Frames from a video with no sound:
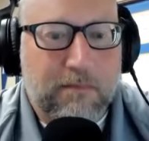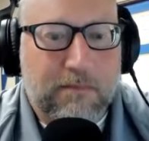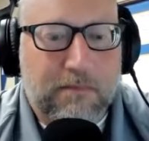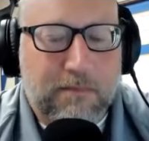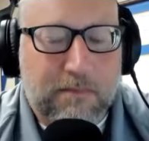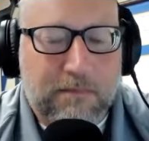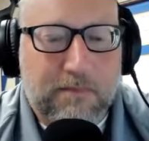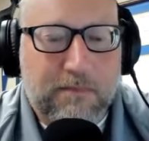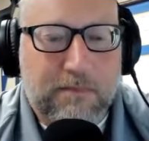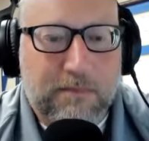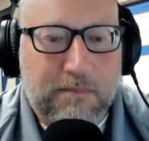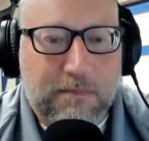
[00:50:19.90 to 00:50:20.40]

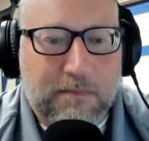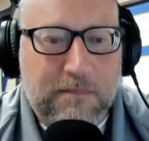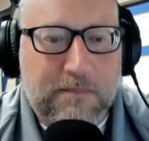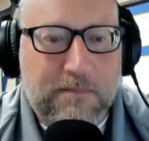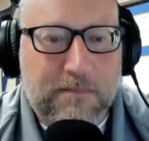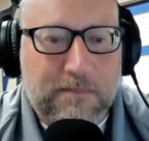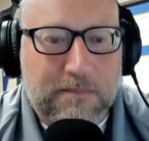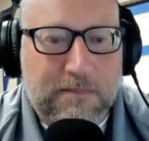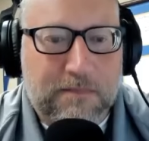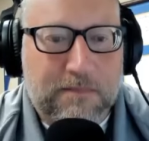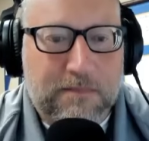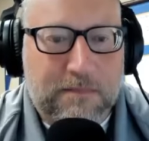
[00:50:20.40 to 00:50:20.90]

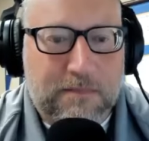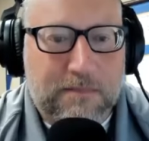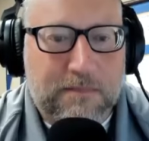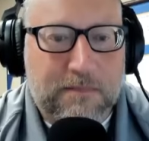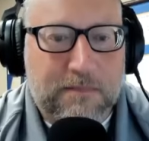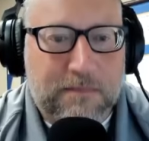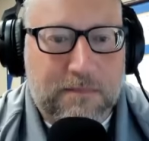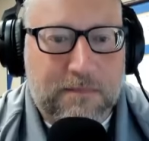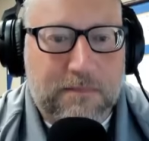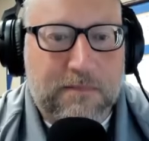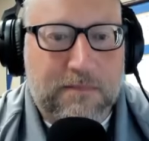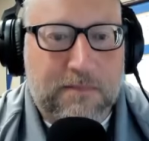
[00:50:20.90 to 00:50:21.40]

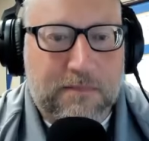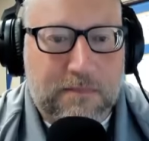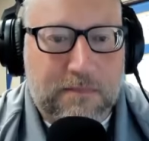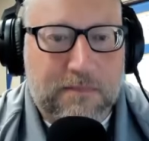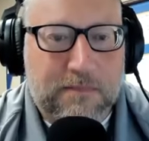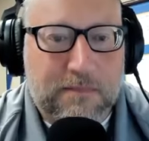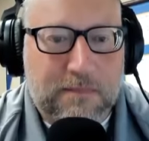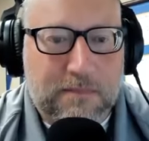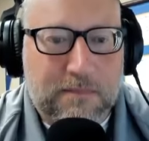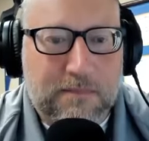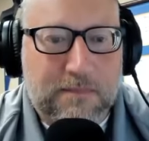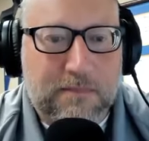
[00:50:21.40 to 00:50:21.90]

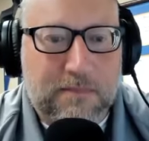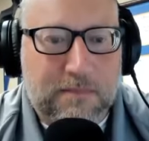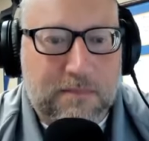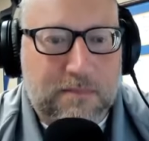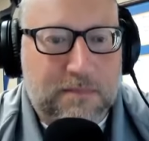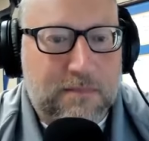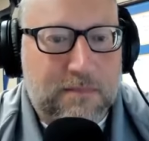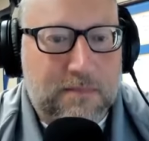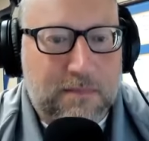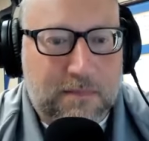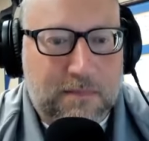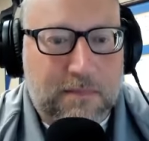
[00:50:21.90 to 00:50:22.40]

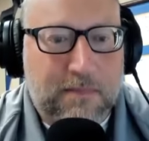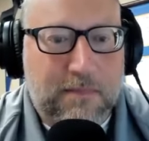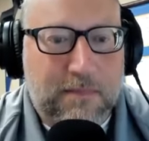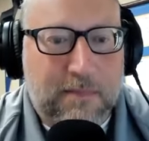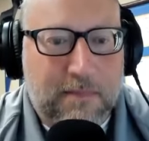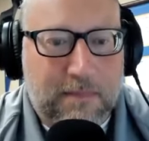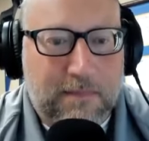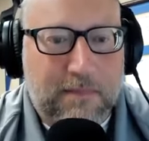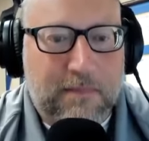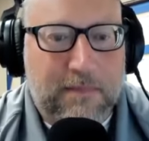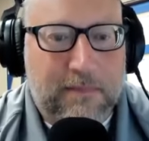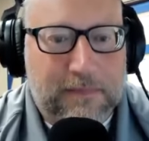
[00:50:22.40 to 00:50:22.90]

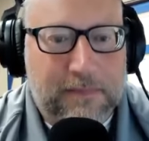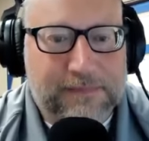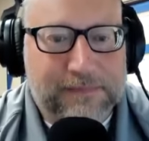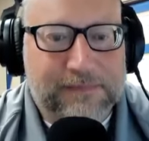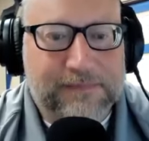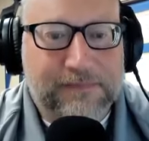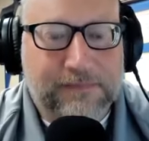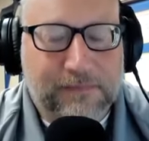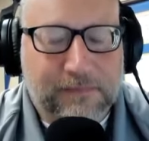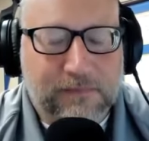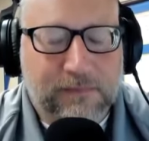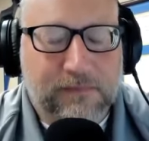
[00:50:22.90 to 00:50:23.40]

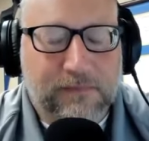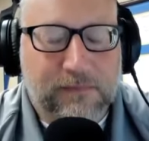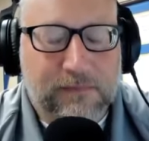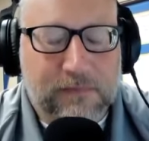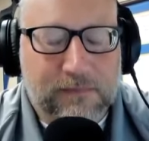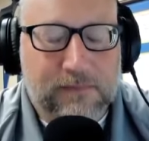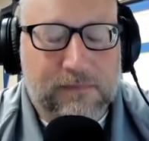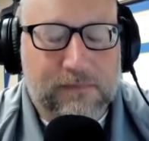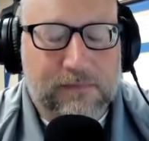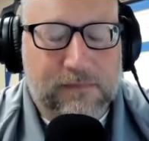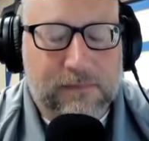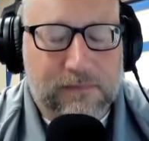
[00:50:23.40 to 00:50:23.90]

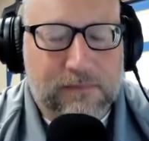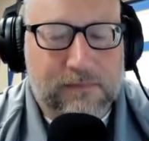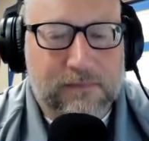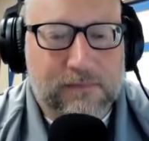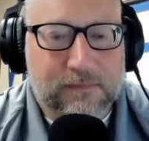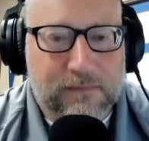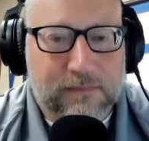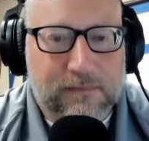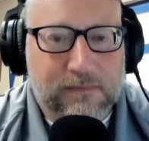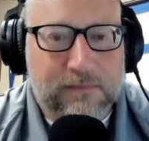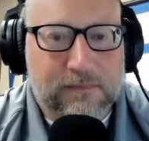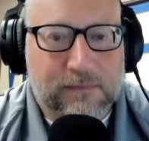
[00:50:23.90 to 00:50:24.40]

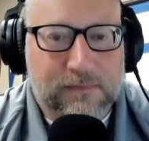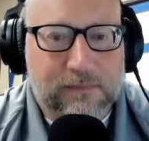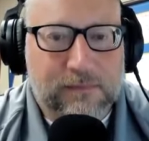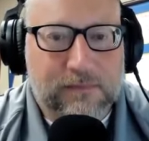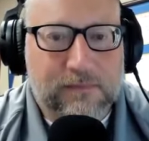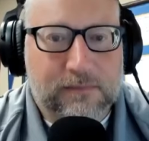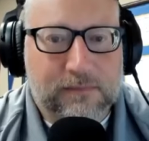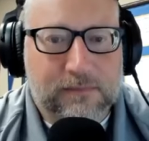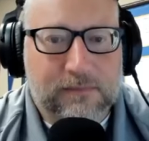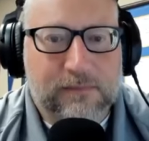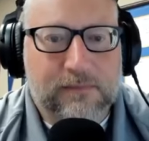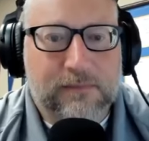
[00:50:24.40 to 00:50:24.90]

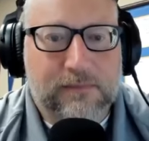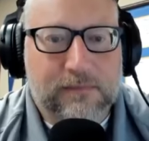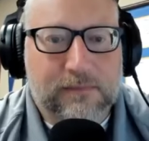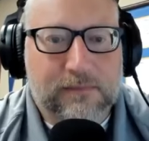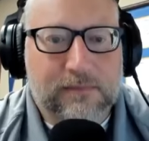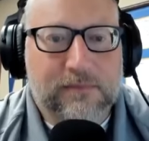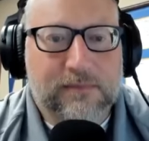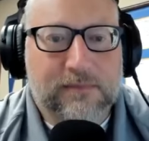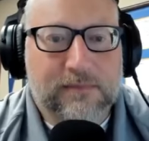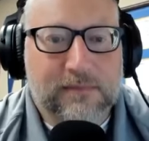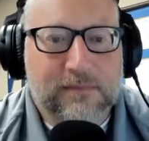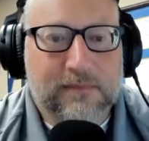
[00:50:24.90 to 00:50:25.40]

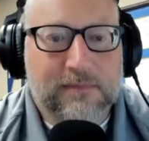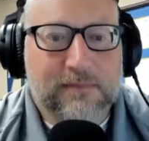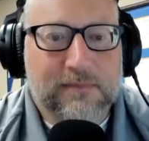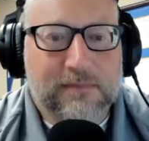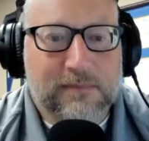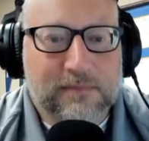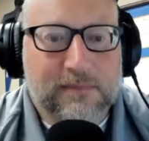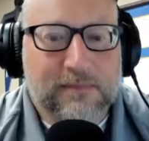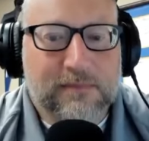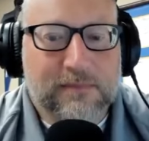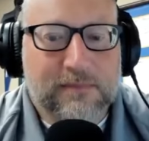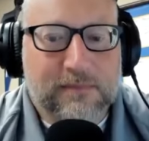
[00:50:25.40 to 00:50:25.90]

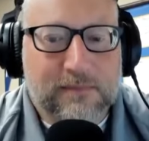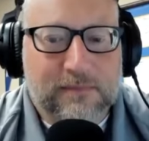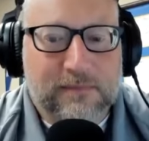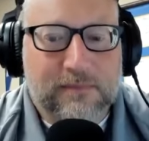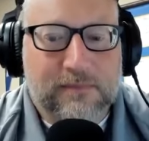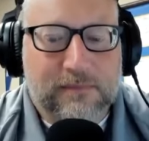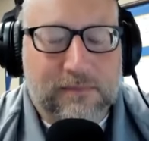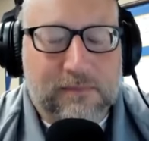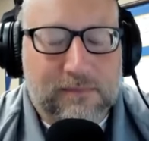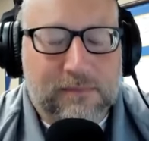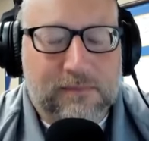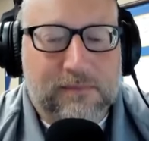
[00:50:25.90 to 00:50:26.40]

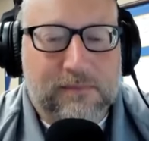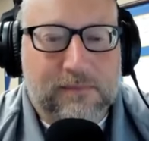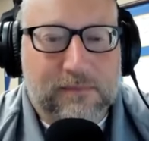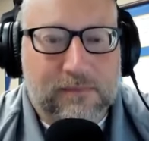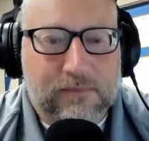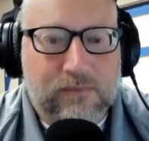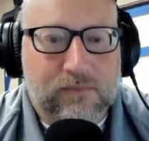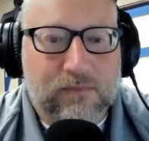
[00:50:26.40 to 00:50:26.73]
(not speaking)